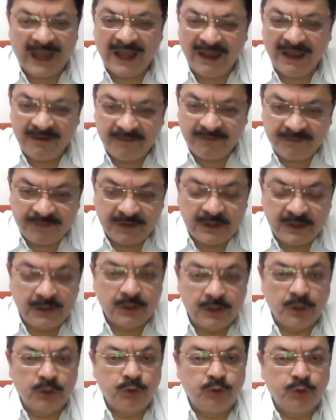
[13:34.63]
have
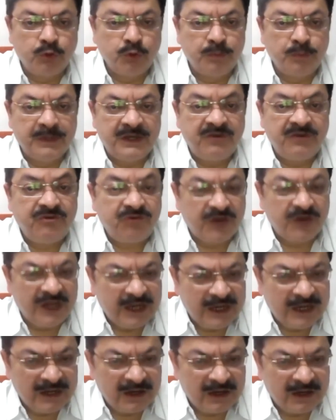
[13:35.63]
to be
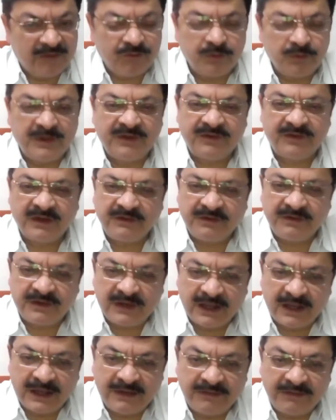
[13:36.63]
trained, have to be
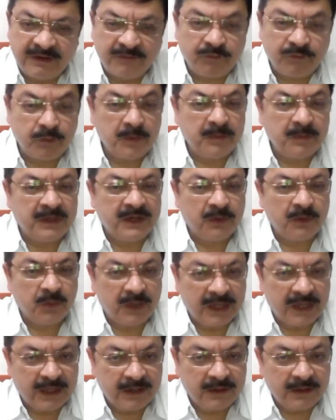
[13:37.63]
sensitized, have to be made
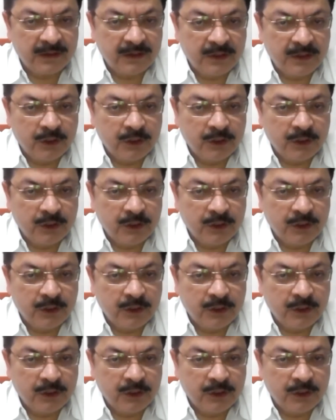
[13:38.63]
aware